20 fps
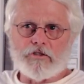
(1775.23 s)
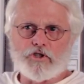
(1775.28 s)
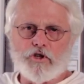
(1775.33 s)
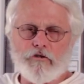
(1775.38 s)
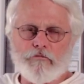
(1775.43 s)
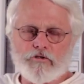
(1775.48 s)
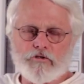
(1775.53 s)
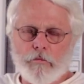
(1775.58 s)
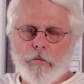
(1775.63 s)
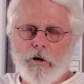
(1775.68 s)
So
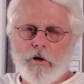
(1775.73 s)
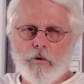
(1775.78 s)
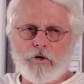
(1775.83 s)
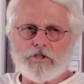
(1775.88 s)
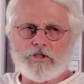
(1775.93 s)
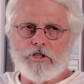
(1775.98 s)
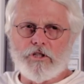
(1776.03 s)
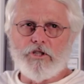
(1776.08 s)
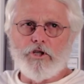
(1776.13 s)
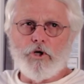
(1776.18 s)
if somebody
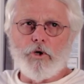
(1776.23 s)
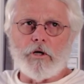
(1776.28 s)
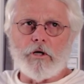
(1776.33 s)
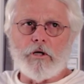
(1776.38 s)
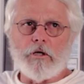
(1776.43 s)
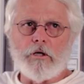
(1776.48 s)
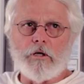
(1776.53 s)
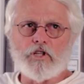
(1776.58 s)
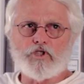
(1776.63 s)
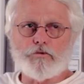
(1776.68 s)
wants to do
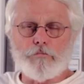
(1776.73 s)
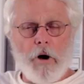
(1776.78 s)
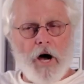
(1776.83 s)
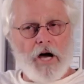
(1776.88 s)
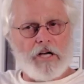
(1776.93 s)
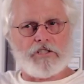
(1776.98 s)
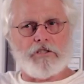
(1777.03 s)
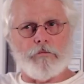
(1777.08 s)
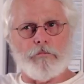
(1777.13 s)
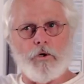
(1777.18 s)
it, it's
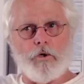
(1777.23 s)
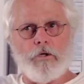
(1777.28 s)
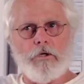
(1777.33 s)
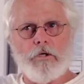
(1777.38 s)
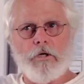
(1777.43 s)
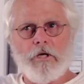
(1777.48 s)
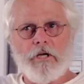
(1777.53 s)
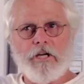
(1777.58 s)
possible.